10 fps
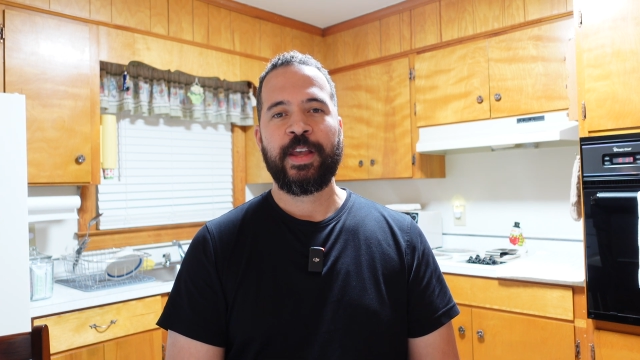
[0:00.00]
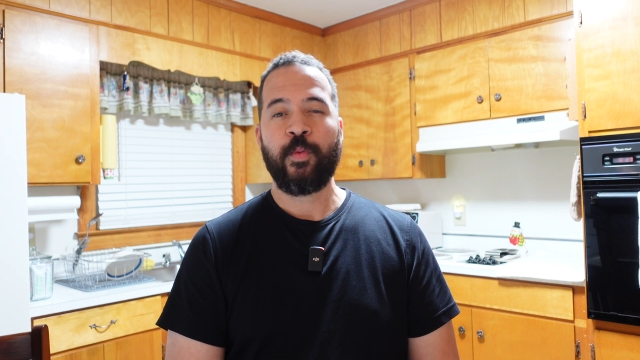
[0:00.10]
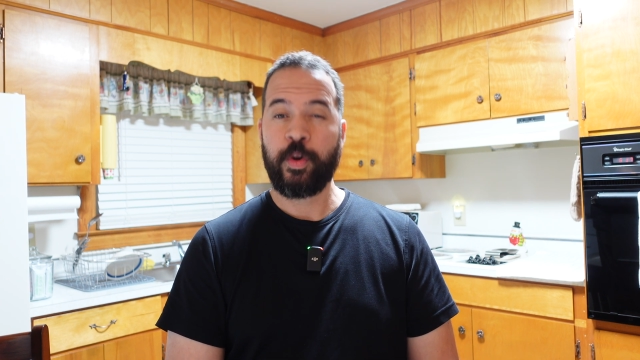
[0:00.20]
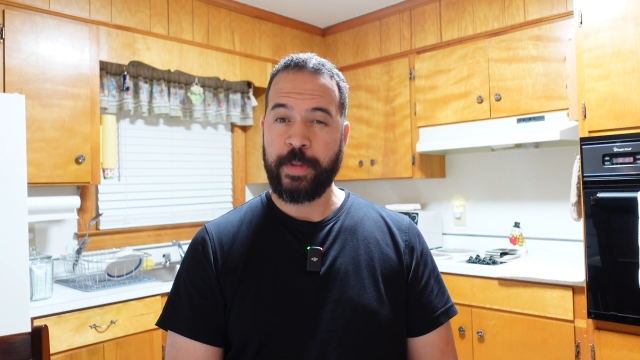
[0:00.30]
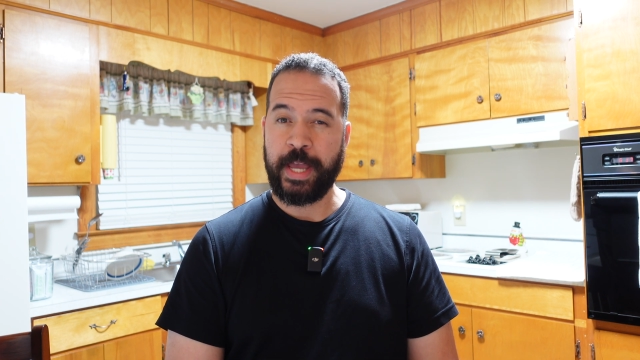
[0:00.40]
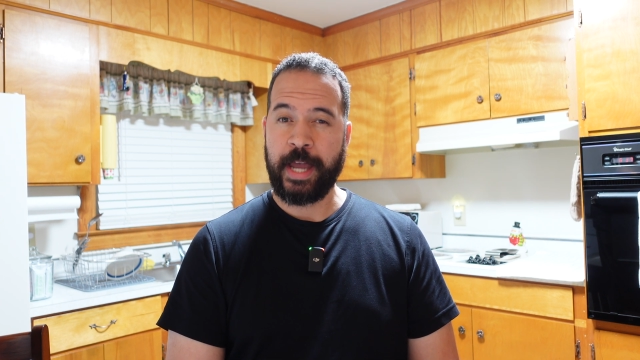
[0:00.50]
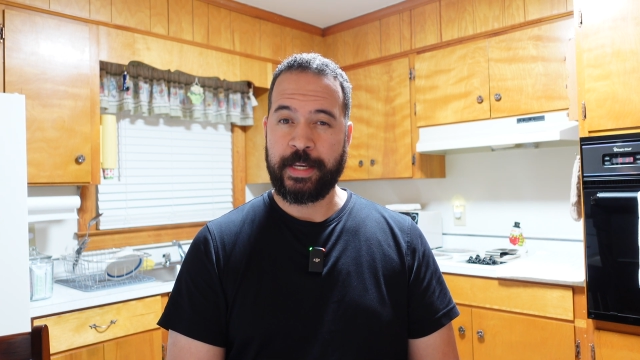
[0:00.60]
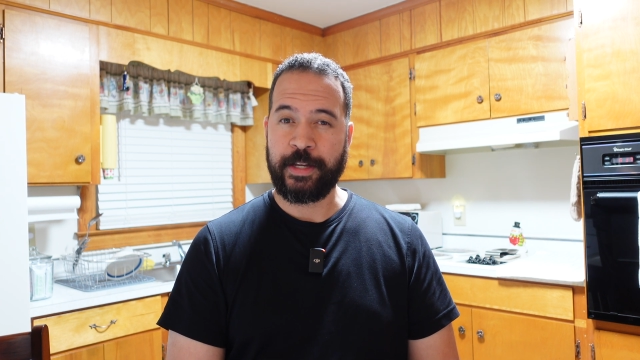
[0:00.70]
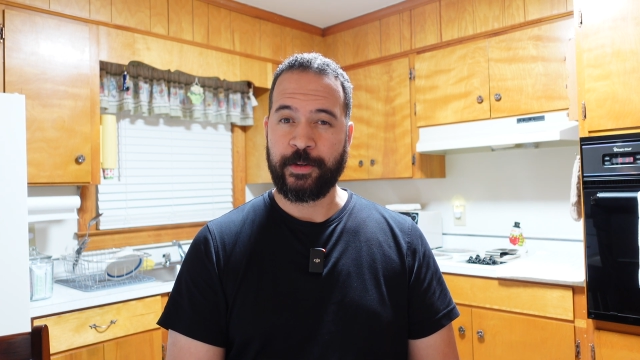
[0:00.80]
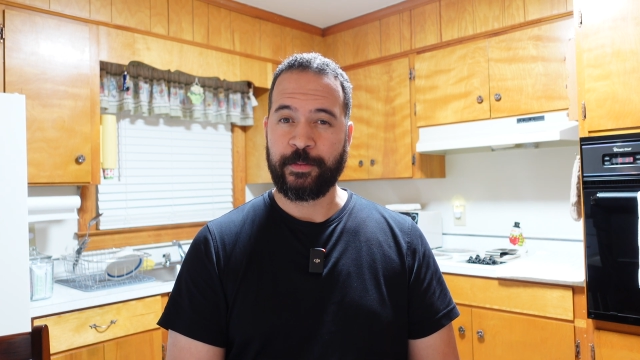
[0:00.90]
would be
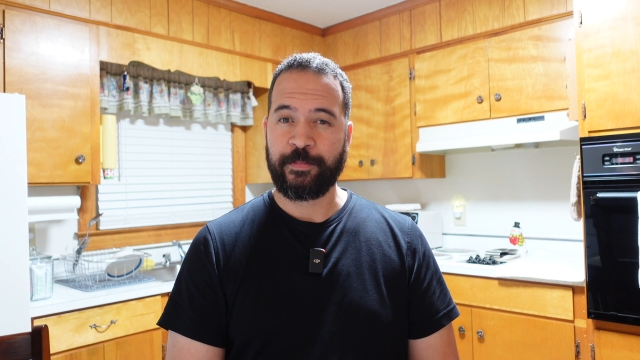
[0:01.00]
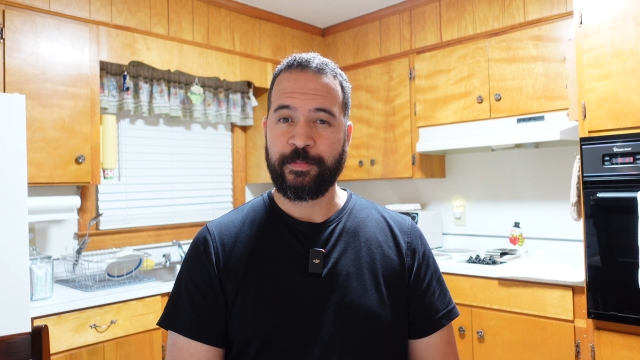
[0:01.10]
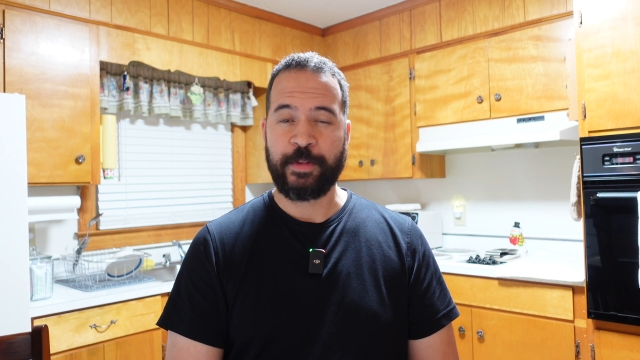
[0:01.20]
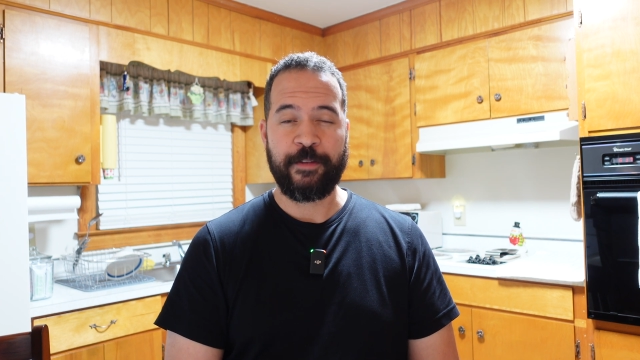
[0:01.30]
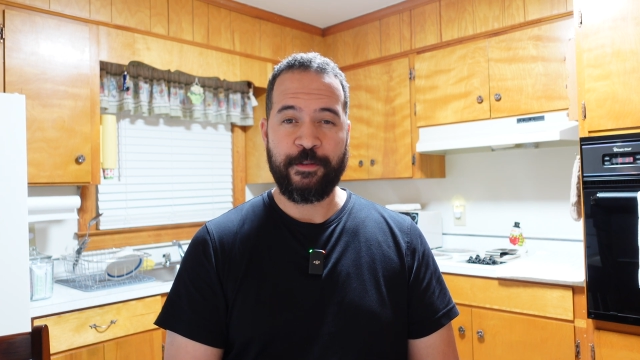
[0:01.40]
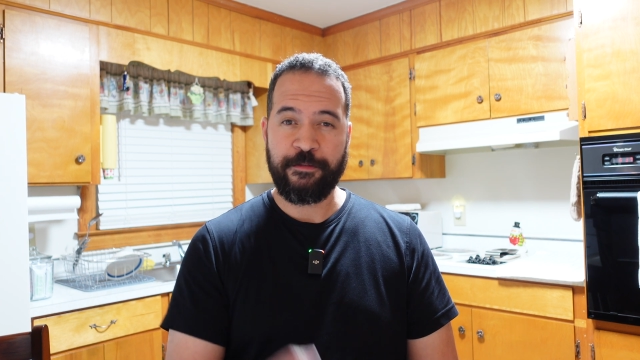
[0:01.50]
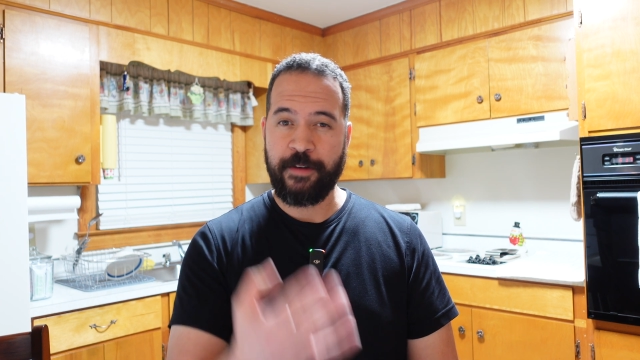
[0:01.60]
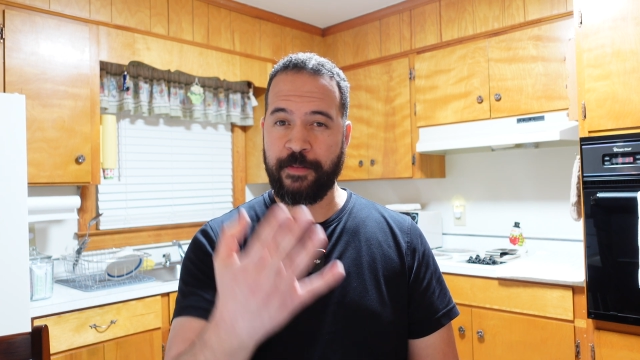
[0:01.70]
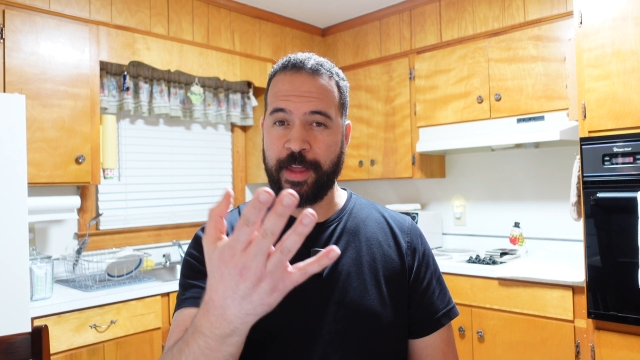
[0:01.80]
ideal. But if you find